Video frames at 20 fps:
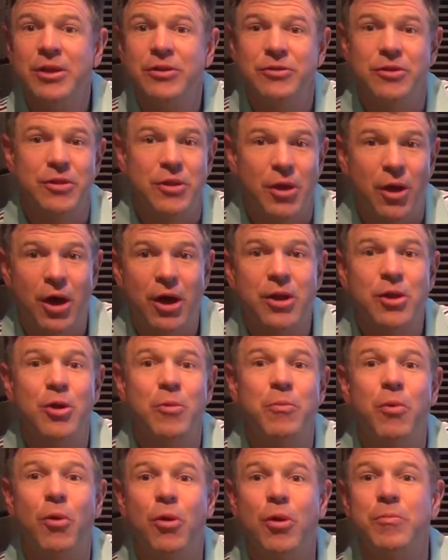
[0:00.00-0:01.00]
to the audio
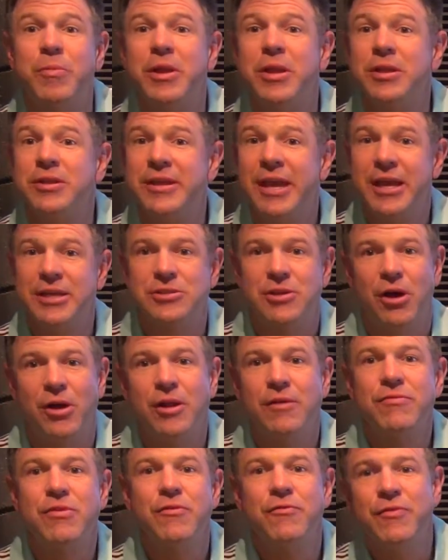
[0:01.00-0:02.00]
board, but it takes all
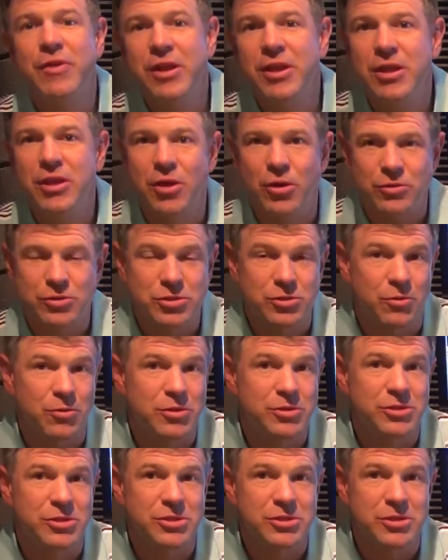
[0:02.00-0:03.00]
of the video
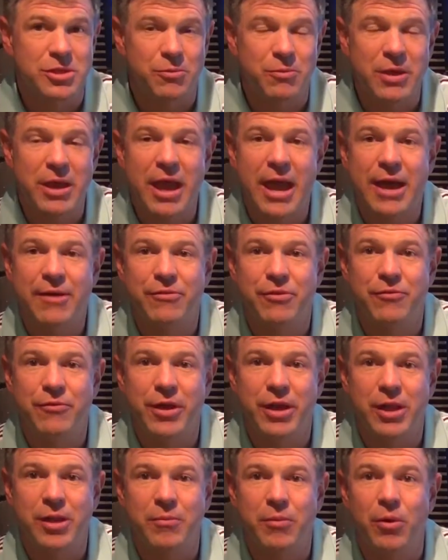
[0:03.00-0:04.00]
sources that we have
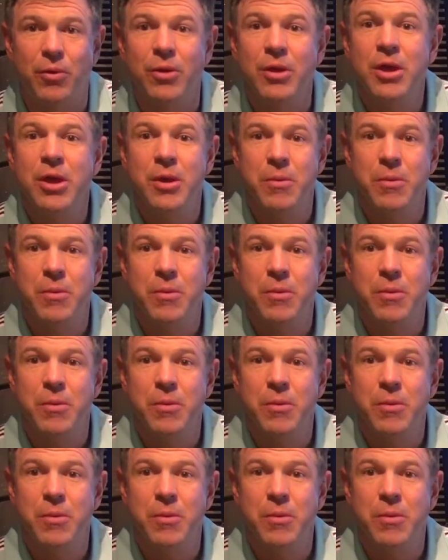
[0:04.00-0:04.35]
available,